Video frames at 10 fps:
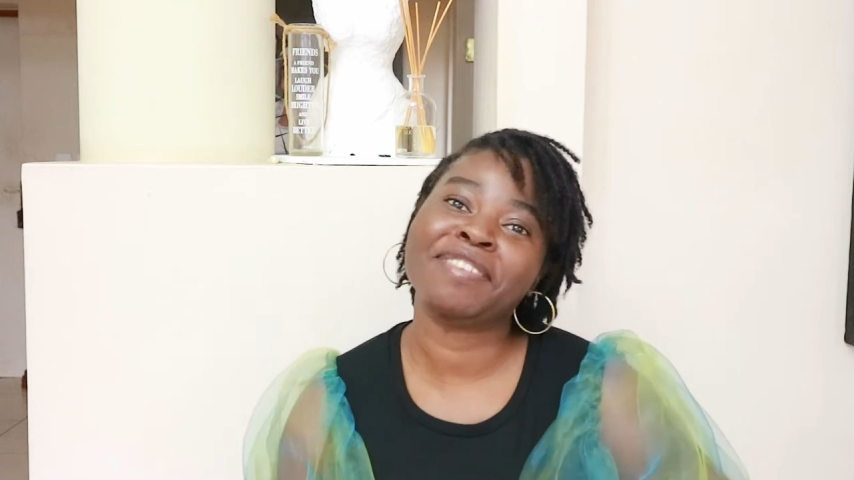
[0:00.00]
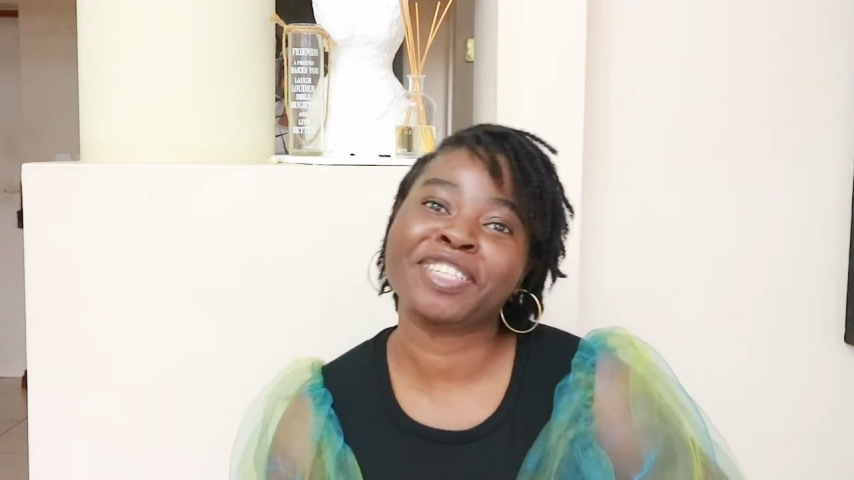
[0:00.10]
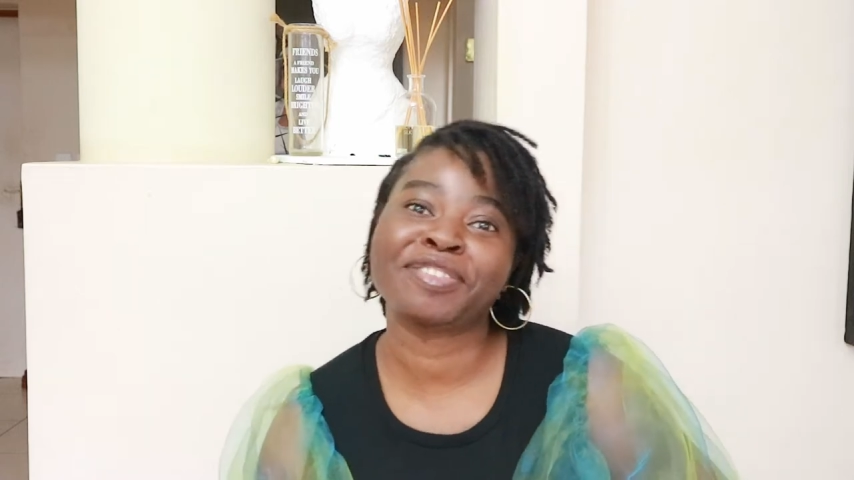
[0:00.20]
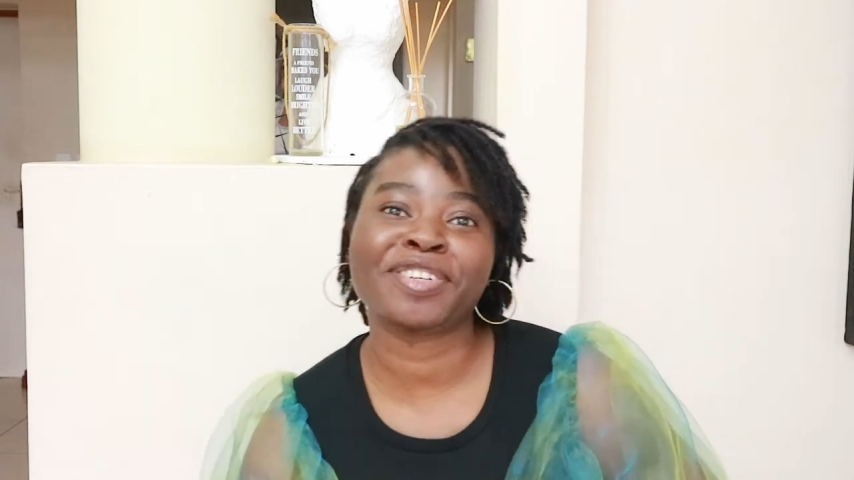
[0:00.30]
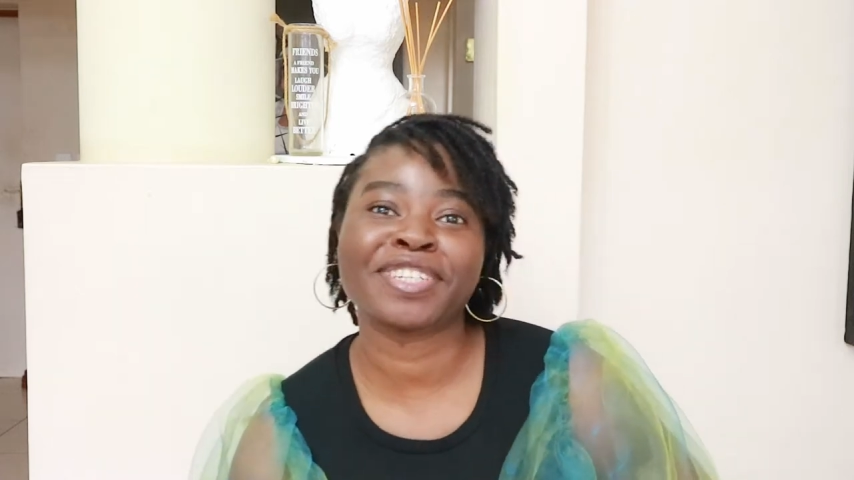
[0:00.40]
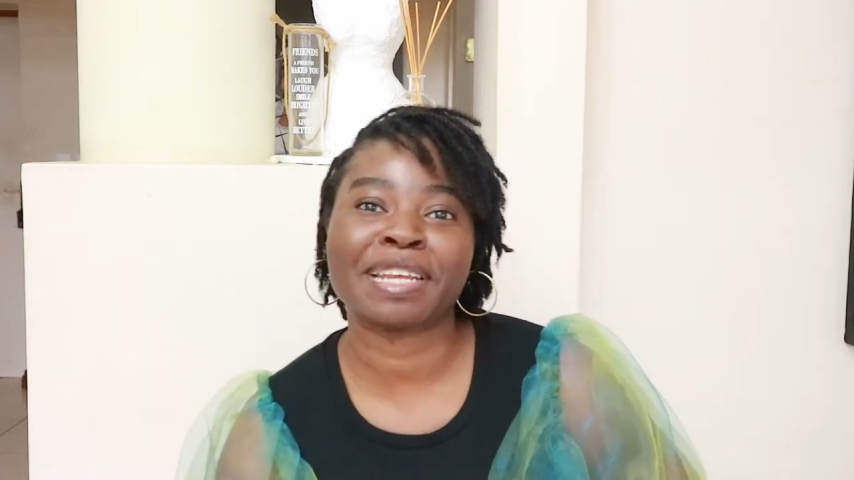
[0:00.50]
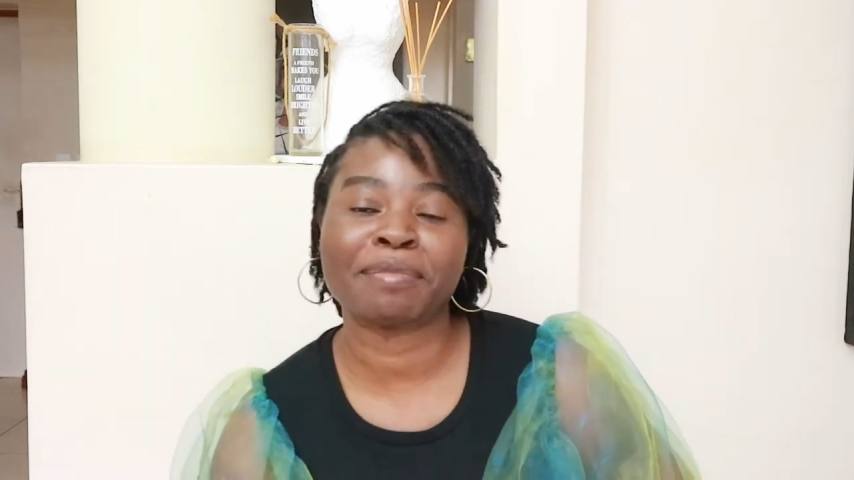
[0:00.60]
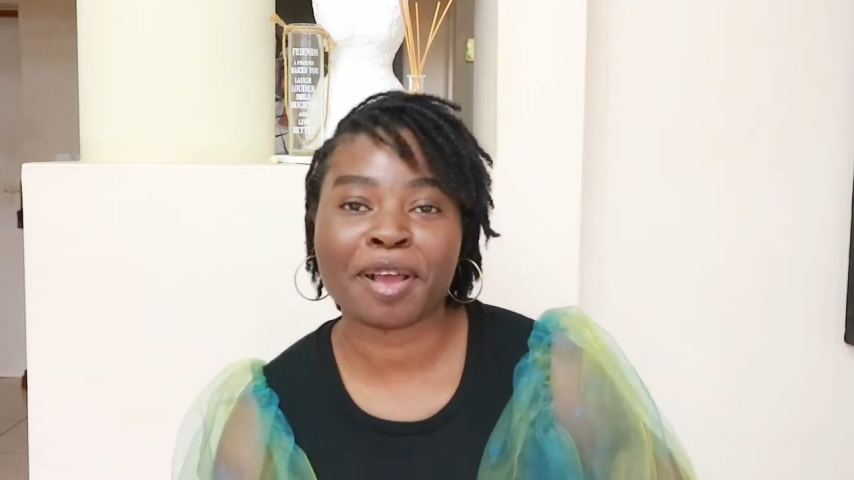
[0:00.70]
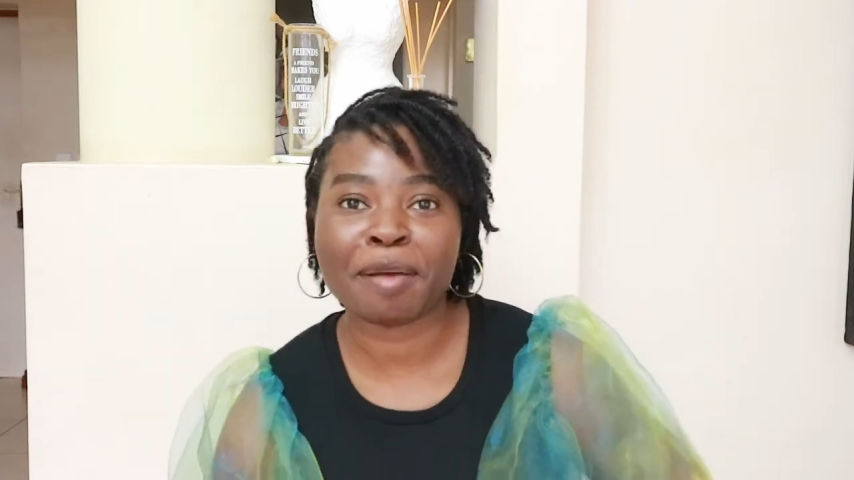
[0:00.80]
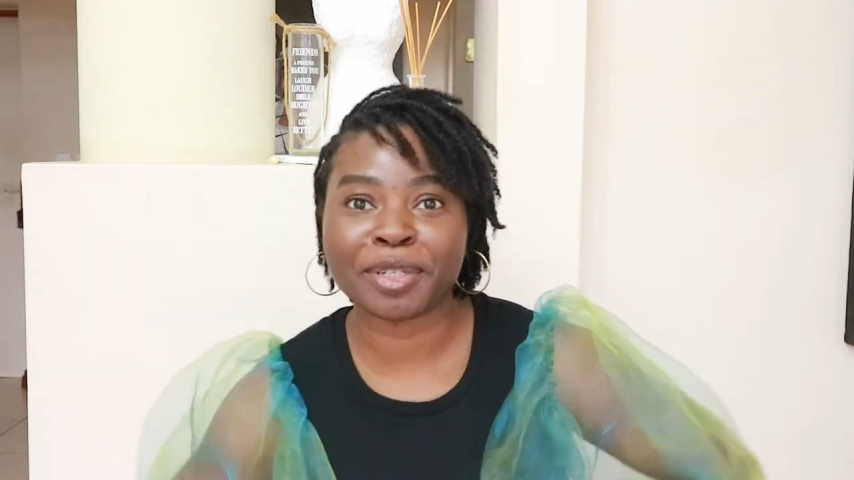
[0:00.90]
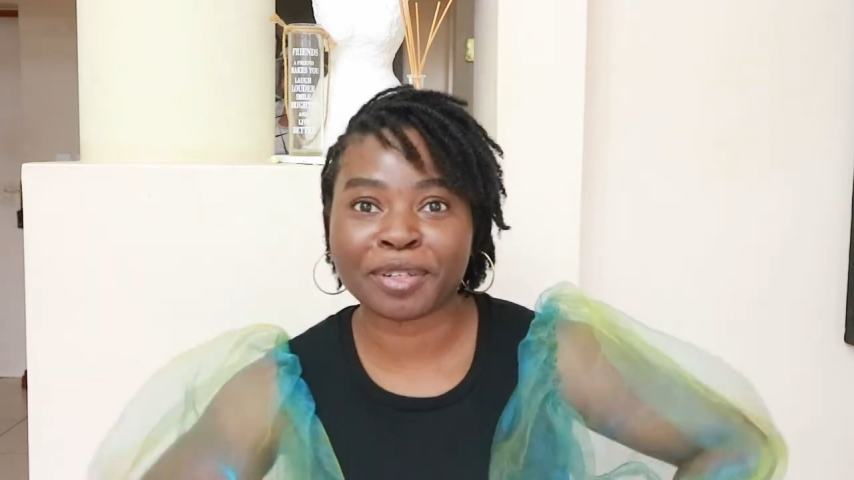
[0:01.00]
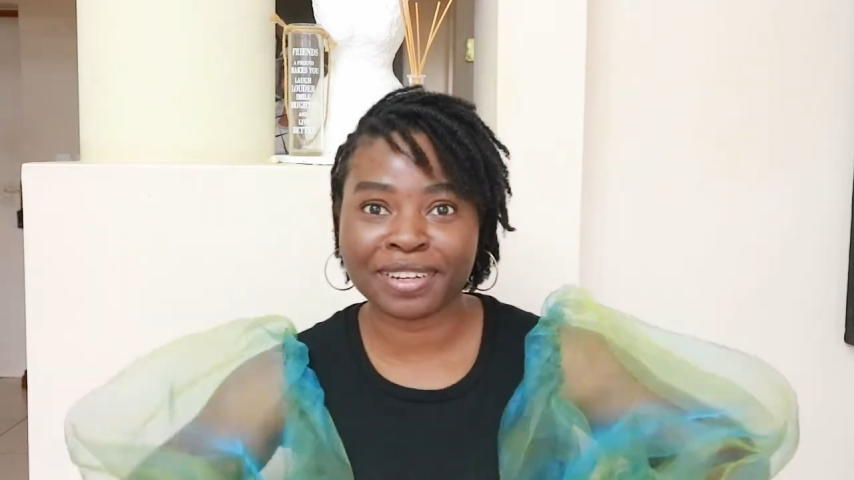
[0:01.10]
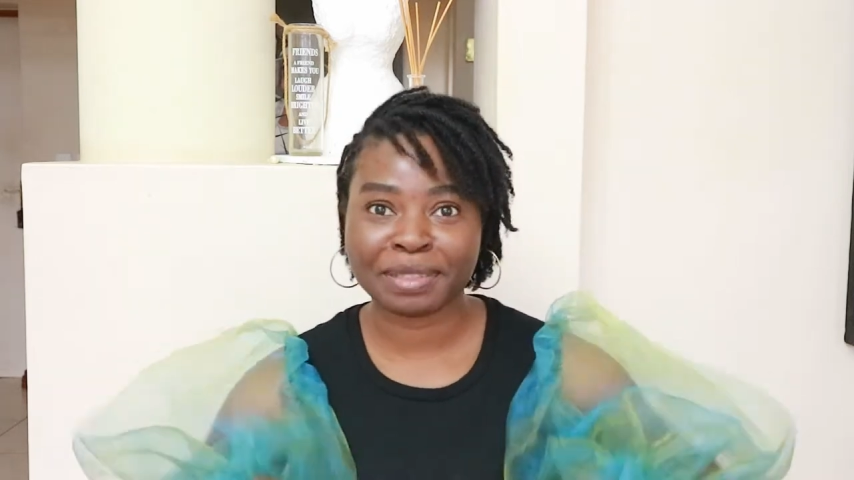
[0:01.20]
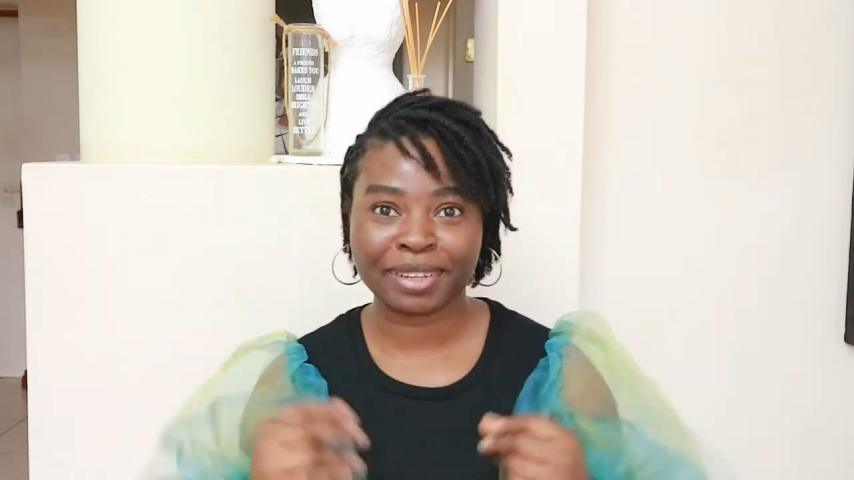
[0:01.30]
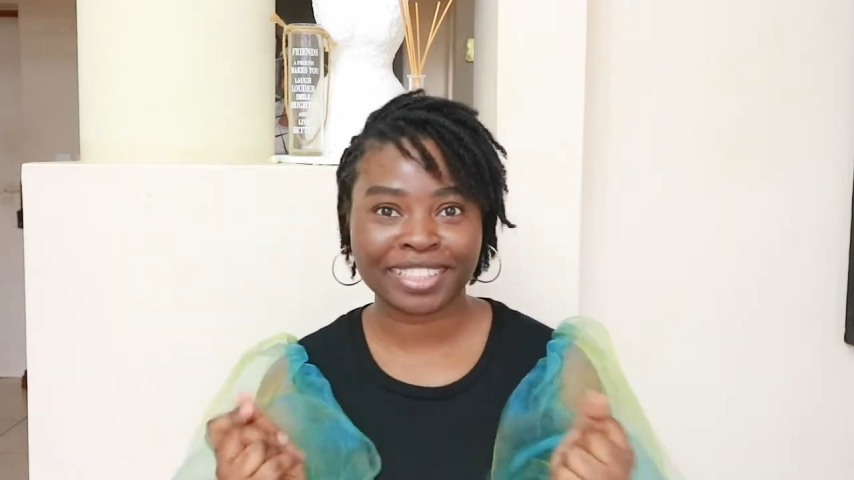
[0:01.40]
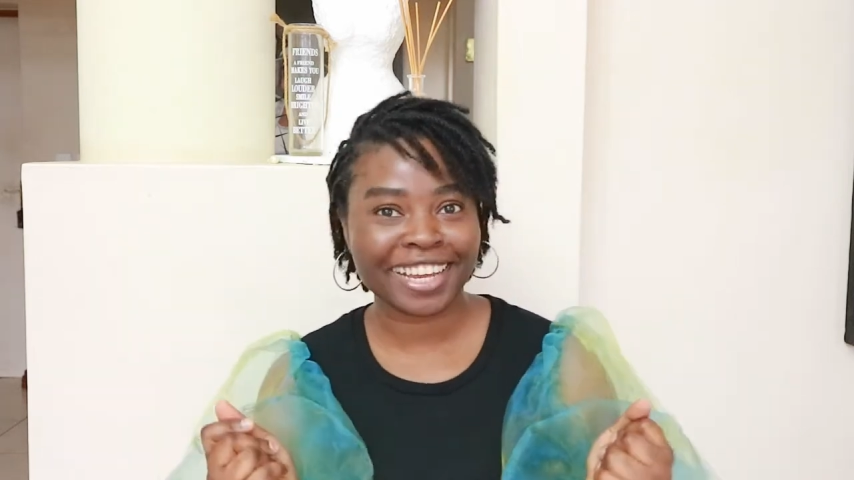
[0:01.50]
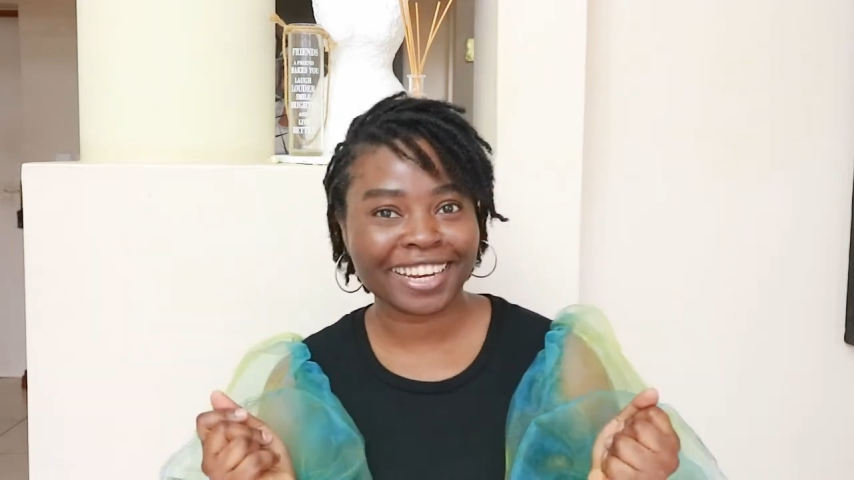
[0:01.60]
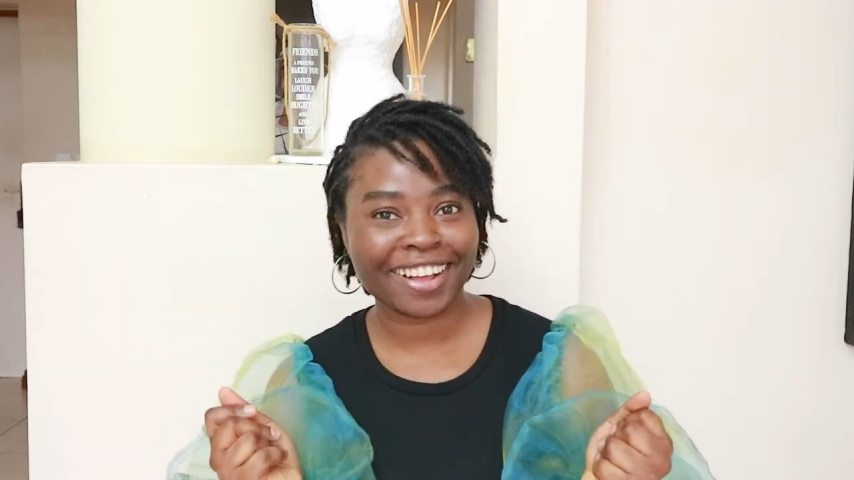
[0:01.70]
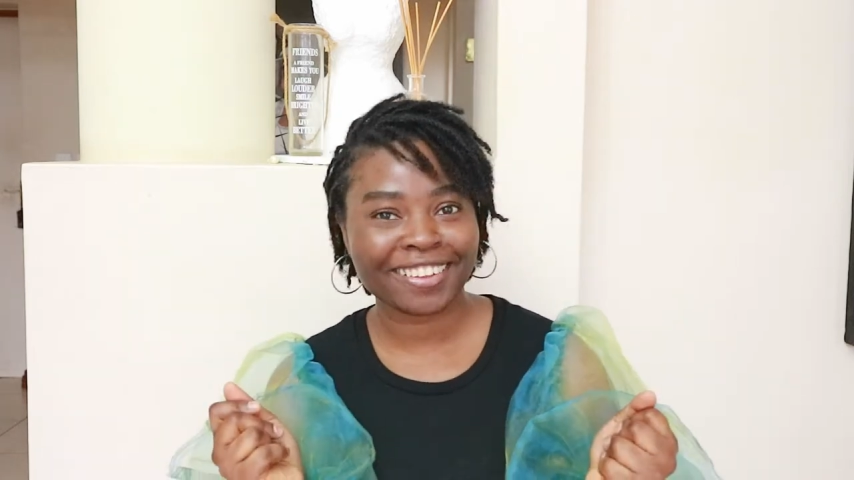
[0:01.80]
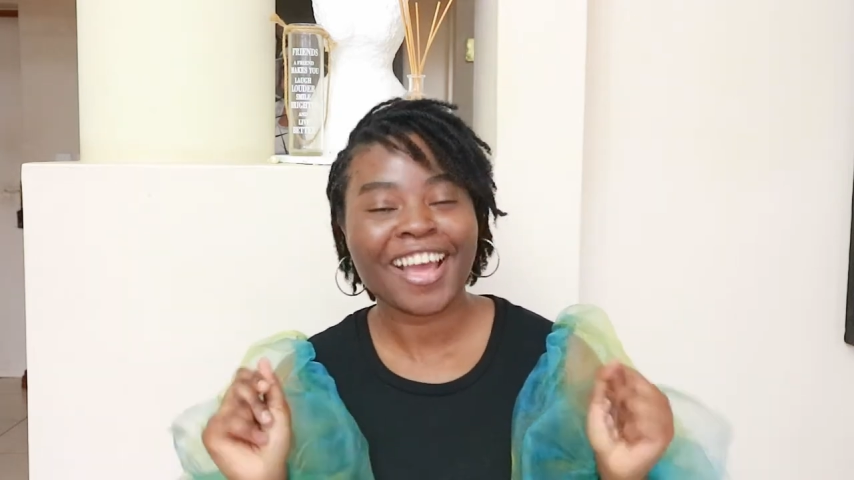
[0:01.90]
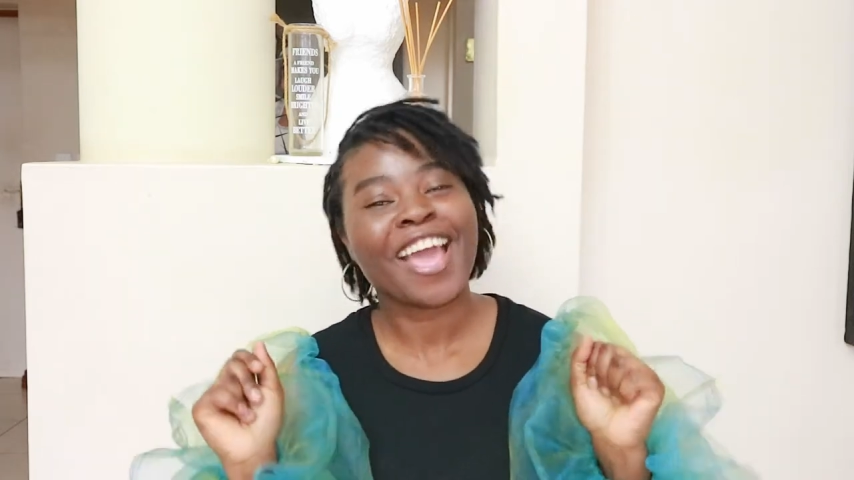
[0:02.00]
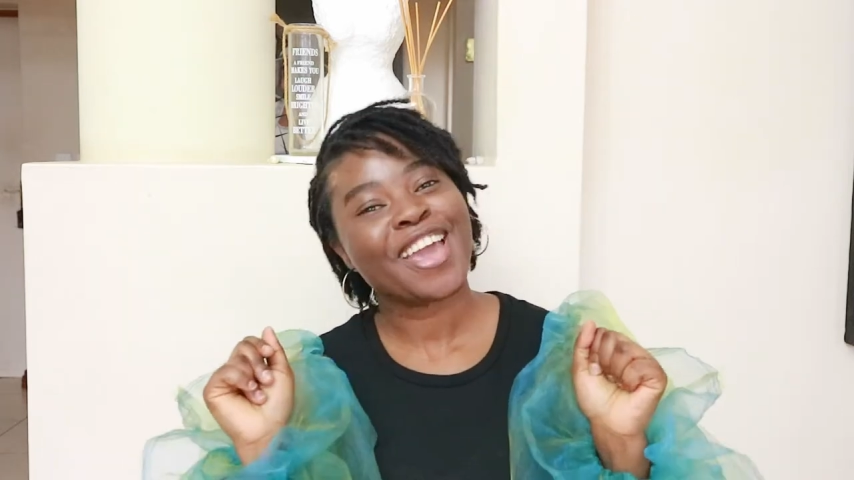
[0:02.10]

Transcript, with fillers: if it's your first time coming across my channel